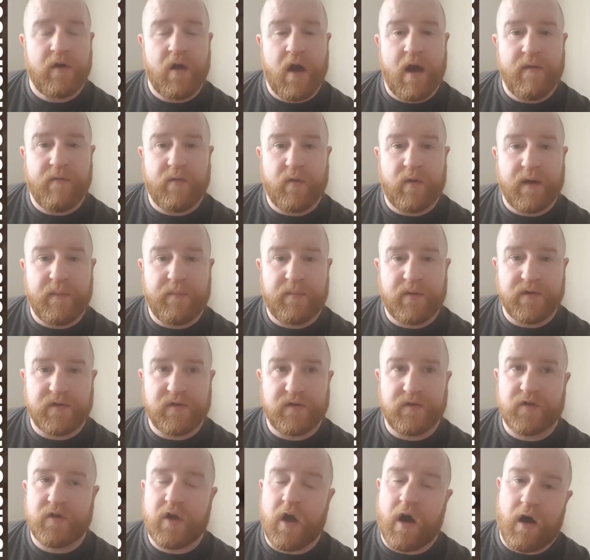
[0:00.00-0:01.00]
Not everyone in
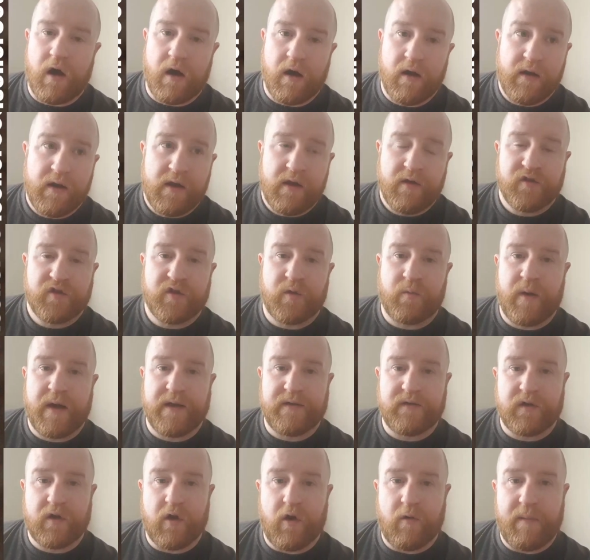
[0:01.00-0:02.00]
prison's got somewhere
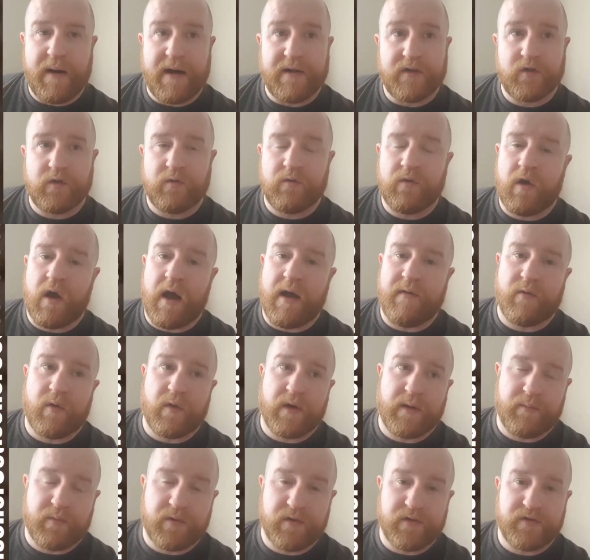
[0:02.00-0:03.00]
to go back to. Not
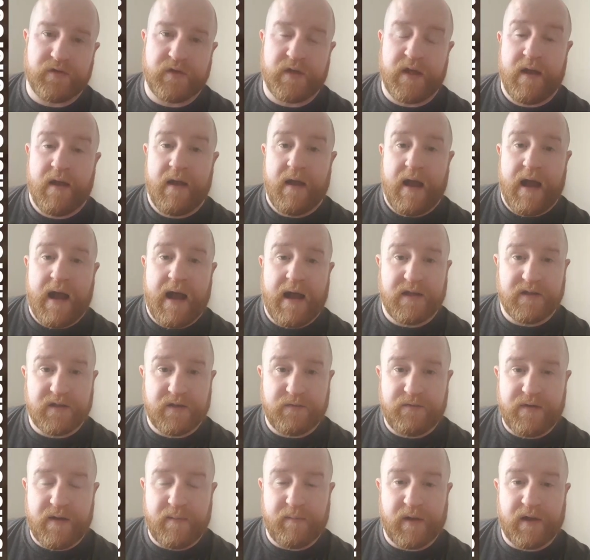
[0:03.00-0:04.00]
everyone in prison has a
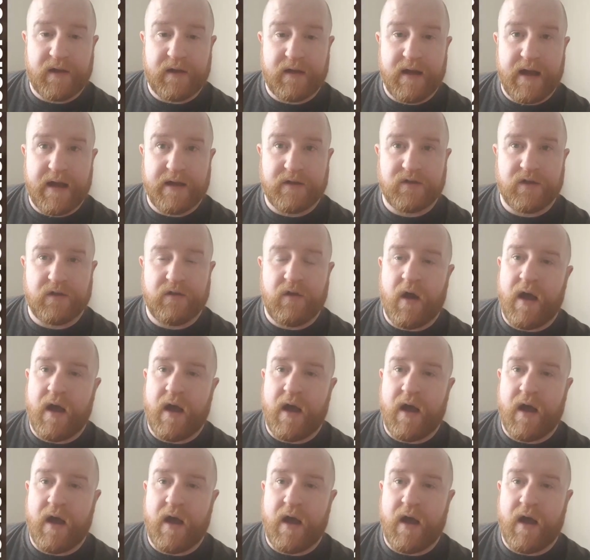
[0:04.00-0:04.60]
family connection.